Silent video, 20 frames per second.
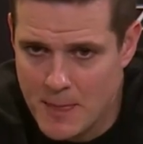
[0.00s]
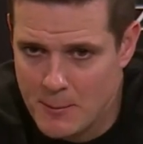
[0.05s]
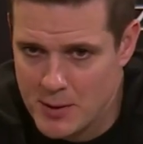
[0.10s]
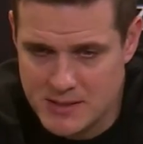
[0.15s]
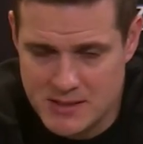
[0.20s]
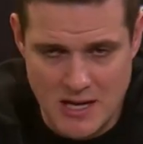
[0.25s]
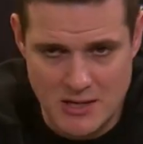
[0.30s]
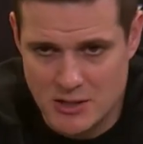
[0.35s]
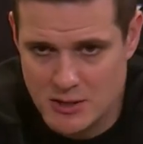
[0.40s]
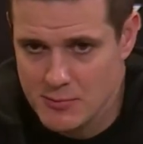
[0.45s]

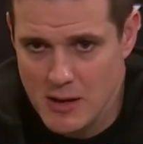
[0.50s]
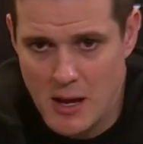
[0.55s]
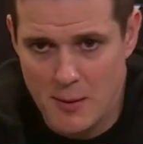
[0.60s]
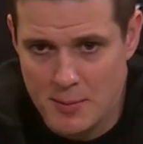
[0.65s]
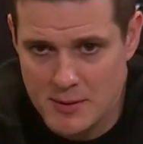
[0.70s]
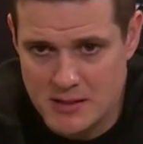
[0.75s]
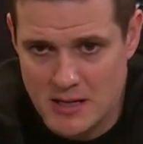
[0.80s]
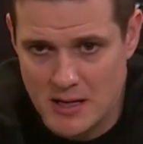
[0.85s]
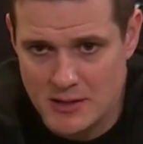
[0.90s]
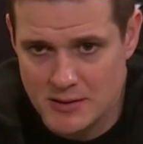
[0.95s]
possession by
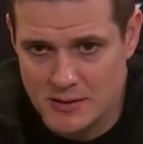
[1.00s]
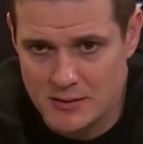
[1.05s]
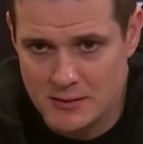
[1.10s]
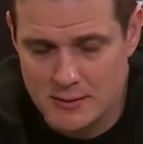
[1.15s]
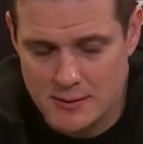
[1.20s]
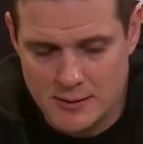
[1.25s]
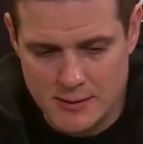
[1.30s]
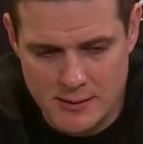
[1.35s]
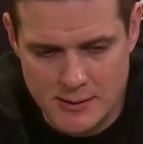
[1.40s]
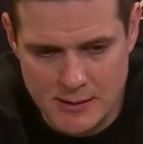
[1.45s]

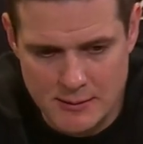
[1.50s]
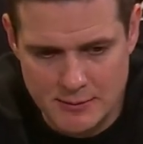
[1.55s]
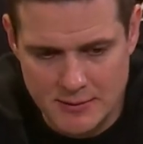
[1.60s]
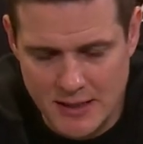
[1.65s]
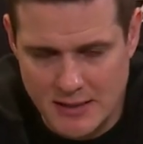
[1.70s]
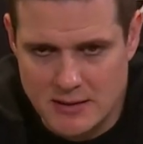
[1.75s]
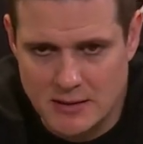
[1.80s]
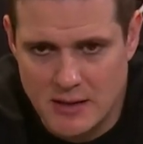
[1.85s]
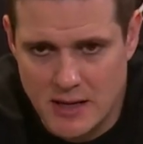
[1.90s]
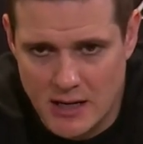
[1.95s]
possession.
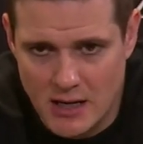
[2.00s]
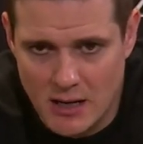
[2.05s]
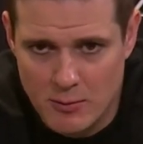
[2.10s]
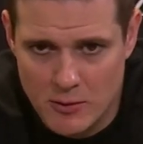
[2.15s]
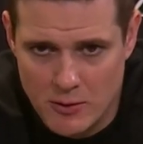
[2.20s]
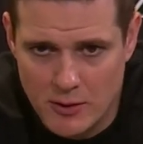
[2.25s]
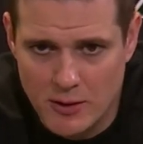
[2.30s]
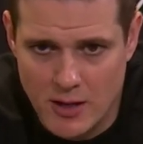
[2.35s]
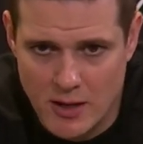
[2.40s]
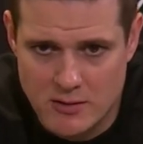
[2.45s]
Takes a lot of
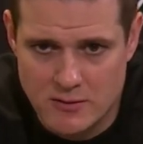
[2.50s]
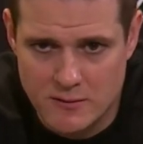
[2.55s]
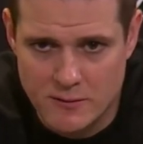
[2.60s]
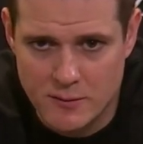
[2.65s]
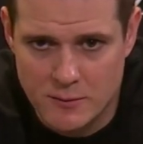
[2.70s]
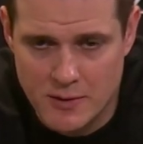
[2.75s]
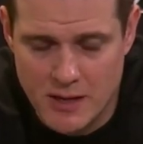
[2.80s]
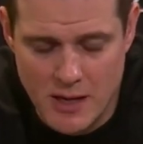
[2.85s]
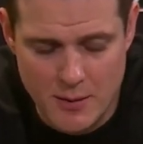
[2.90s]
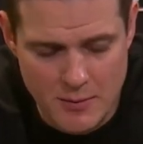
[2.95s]
communication
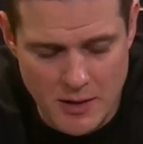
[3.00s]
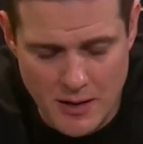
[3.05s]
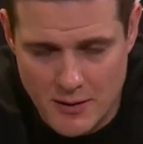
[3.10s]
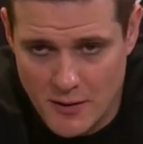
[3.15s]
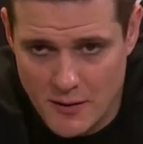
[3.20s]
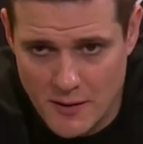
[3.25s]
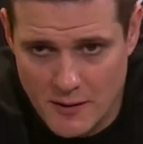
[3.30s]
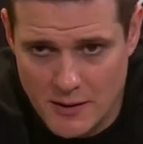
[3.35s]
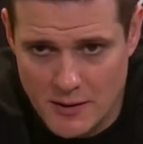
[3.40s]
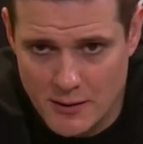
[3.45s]
from them, and I
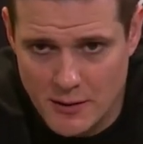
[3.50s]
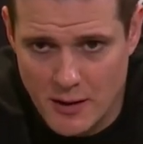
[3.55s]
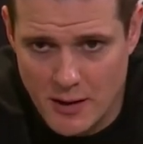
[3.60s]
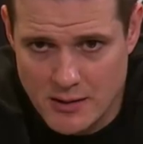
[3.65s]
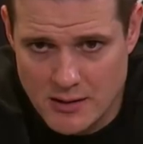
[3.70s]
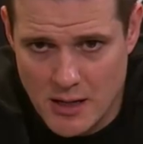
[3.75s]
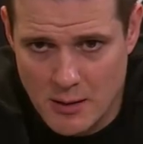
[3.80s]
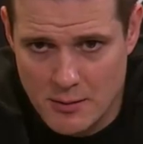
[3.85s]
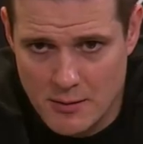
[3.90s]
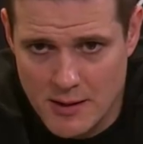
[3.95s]
thought they did a
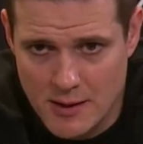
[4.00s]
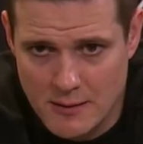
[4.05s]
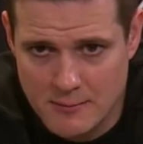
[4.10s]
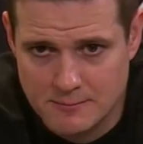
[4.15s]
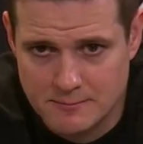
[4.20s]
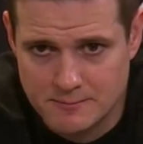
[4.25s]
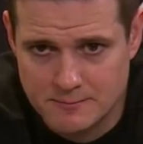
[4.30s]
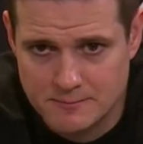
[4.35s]
great job of that.